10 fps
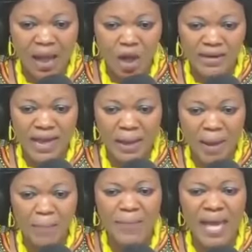on the
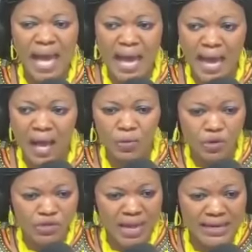babia, a
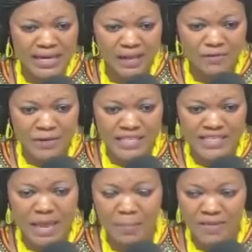kushia ne
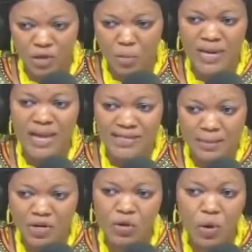Felicia person de
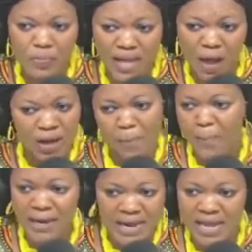assembly could be a oye
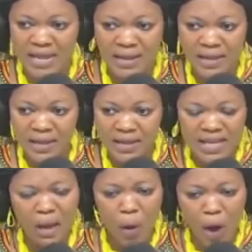penny.
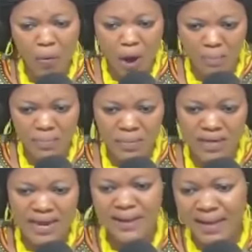Yen call him,
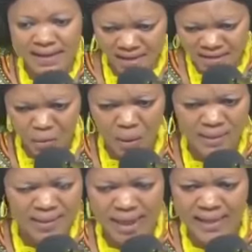nana yesu
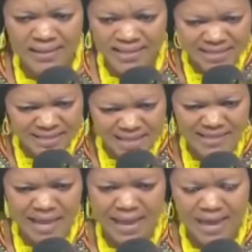on ye, tin
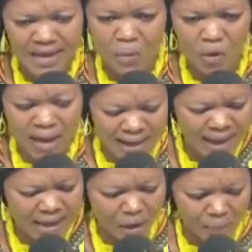yesa yanemunk, and
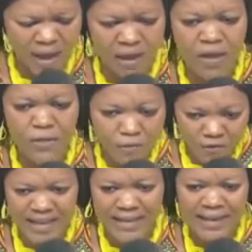none of pa,
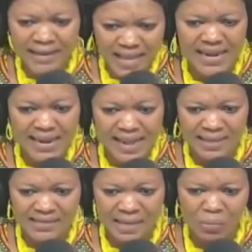Vic, yanena
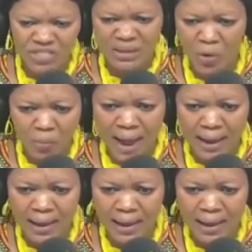kasa, mosomoma,